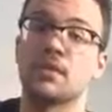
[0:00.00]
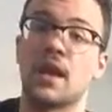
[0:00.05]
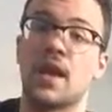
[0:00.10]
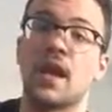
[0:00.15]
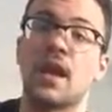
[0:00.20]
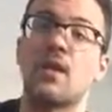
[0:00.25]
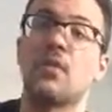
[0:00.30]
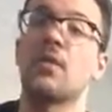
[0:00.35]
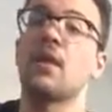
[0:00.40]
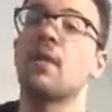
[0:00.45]

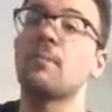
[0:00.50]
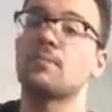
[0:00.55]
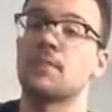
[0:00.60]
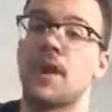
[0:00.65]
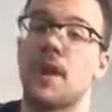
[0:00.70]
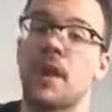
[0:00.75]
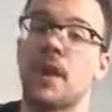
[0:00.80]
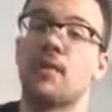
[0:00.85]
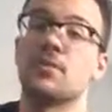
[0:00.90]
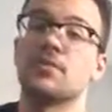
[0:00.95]
down, up,
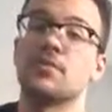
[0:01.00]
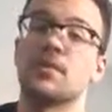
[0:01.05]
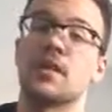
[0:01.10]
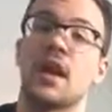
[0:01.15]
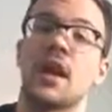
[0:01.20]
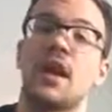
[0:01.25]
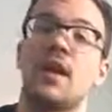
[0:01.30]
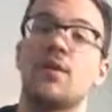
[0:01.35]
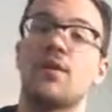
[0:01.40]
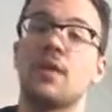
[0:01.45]
down,
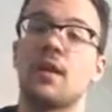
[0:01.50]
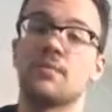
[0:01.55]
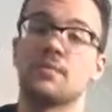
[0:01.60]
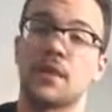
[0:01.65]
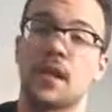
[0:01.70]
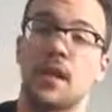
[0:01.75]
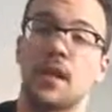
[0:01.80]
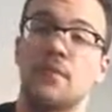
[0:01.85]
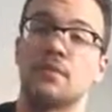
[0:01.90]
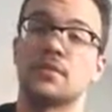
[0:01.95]
down, up,
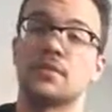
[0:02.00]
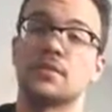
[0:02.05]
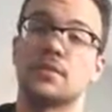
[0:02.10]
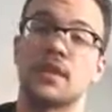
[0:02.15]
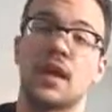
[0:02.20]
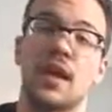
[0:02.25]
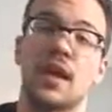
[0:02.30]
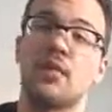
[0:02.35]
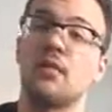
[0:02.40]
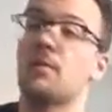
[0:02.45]
down,
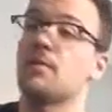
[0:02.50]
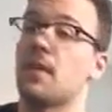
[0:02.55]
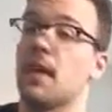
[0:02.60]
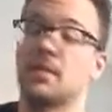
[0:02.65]
down, up.